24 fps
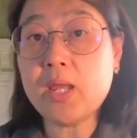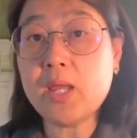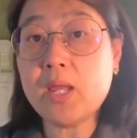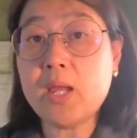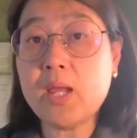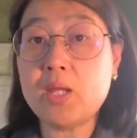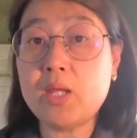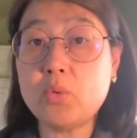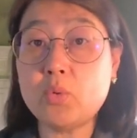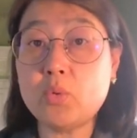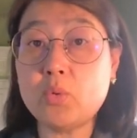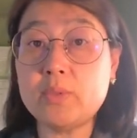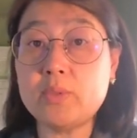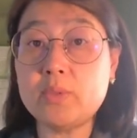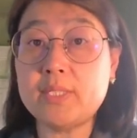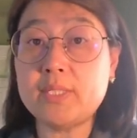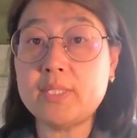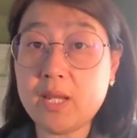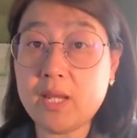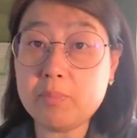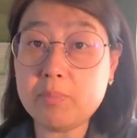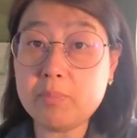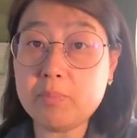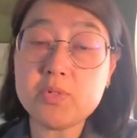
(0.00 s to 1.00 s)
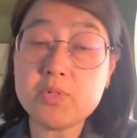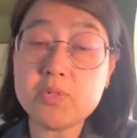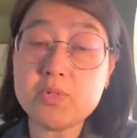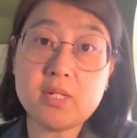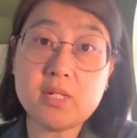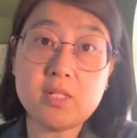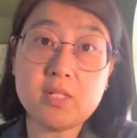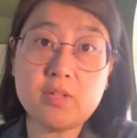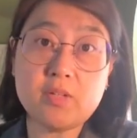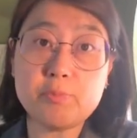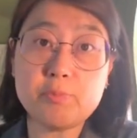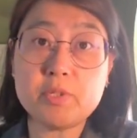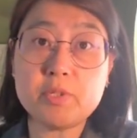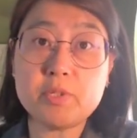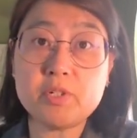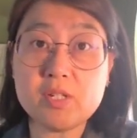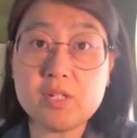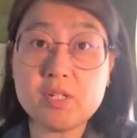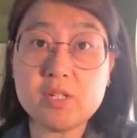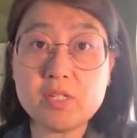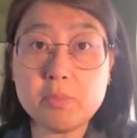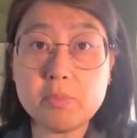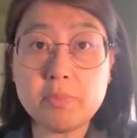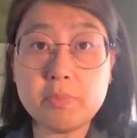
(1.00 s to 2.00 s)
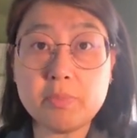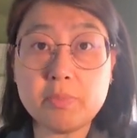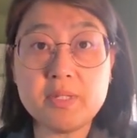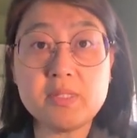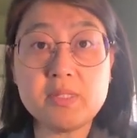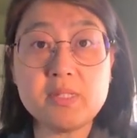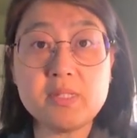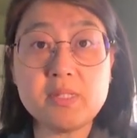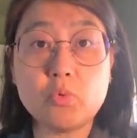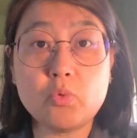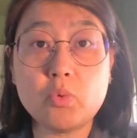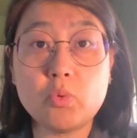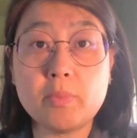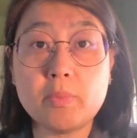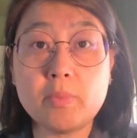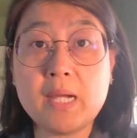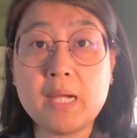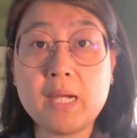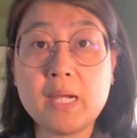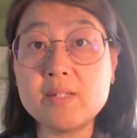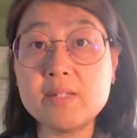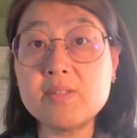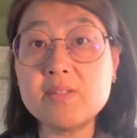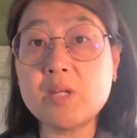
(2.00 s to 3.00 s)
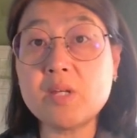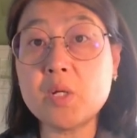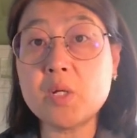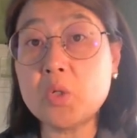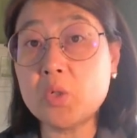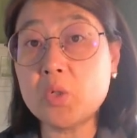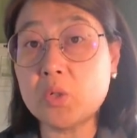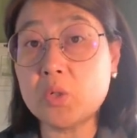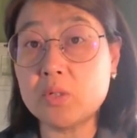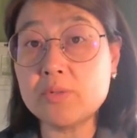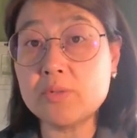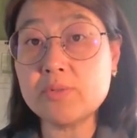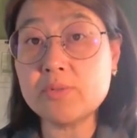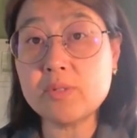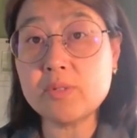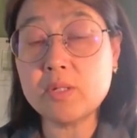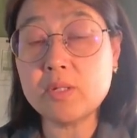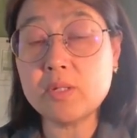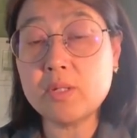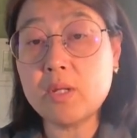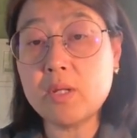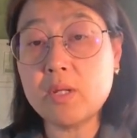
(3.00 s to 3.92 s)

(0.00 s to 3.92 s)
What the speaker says: and only 10% of participants in robotics are girls,